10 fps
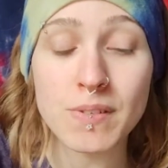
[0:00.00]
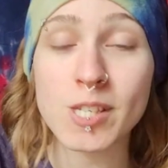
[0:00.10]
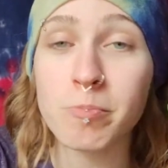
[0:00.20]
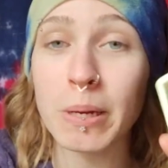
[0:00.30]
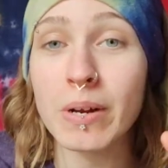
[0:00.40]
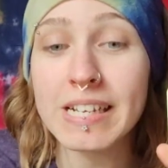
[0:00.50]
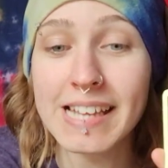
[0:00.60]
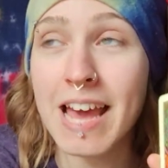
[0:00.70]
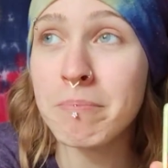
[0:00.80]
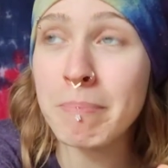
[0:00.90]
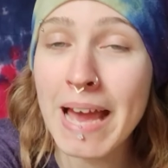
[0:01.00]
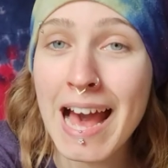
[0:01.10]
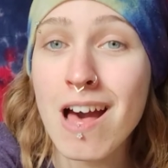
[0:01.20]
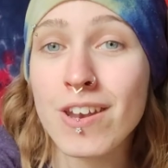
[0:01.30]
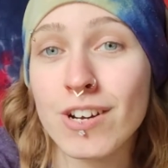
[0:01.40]
spirit and
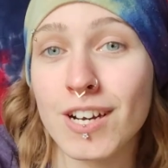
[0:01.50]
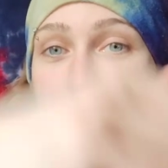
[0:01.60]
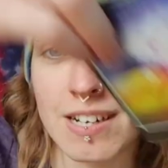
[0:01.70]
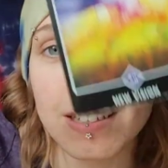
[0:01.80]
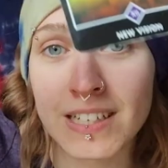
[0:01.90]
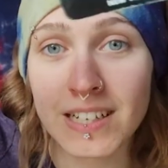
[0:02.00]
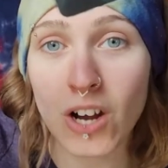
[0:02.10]
matter.